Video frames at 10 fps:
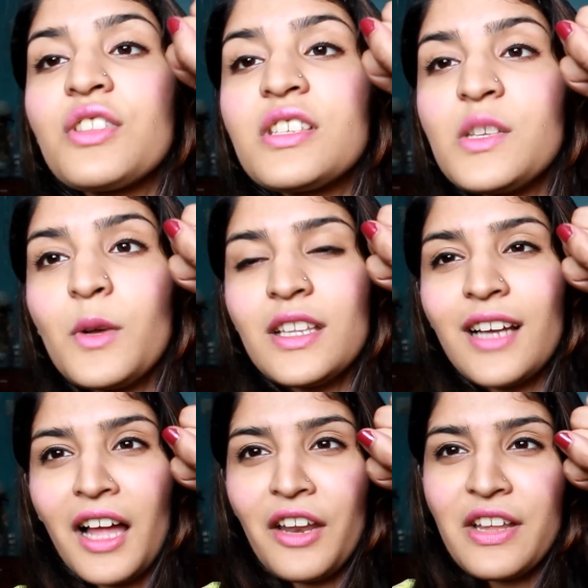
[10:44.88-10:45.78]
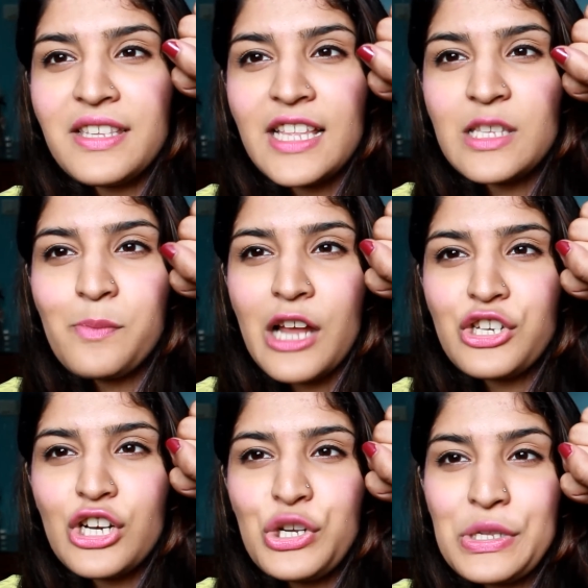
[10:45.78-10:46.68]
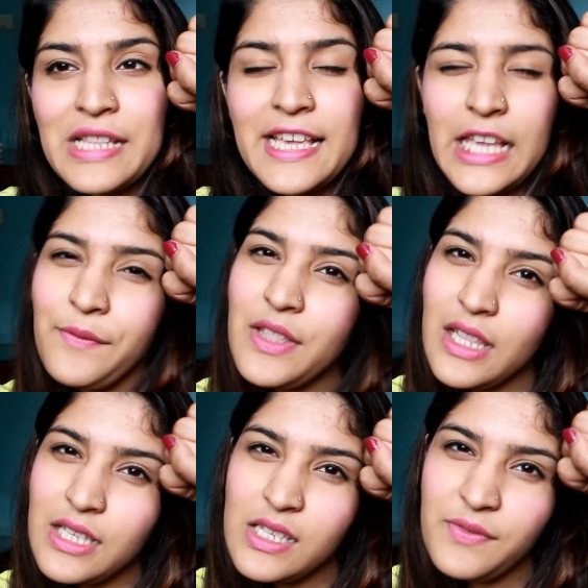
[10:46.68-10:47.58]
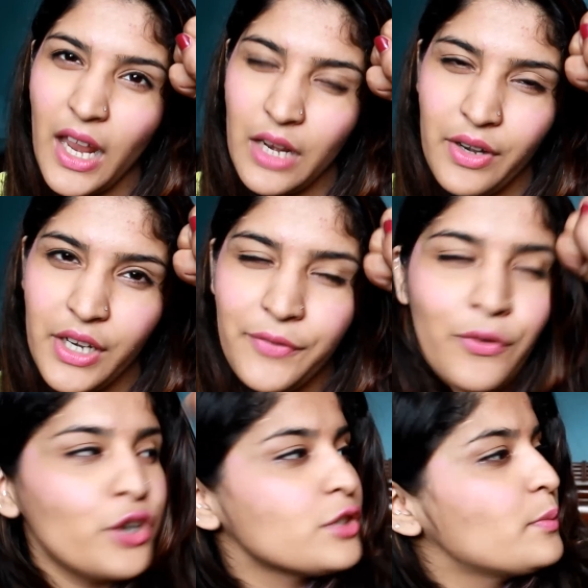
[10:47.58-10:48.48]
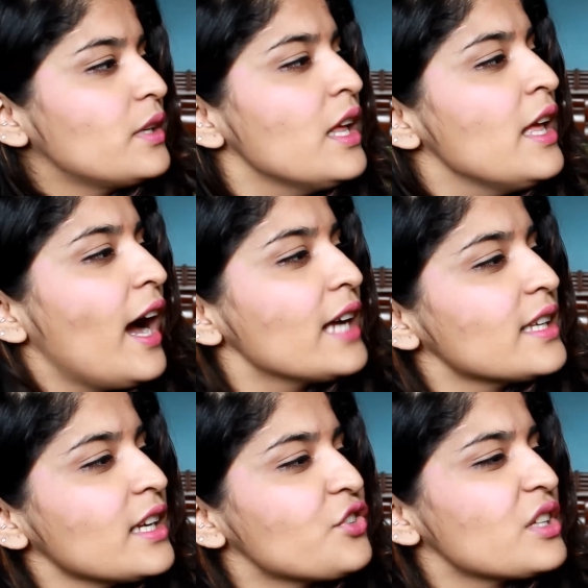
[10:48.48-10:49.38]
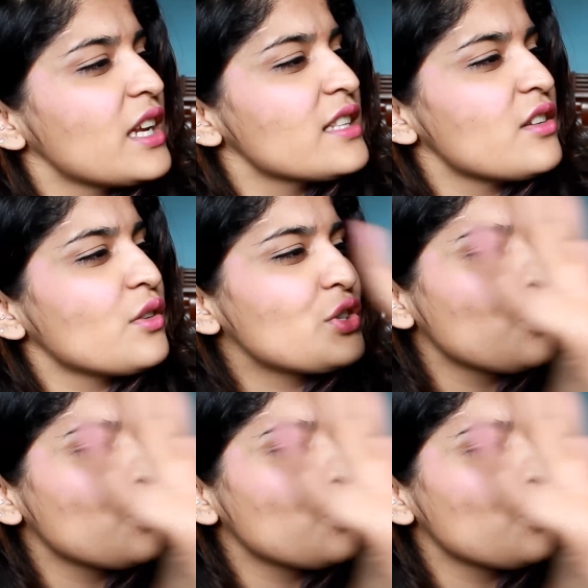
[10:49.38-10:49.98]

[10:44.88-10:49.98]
So this is what the Coloressence blusher looks like. Even this is very, very affordable. I think it retails around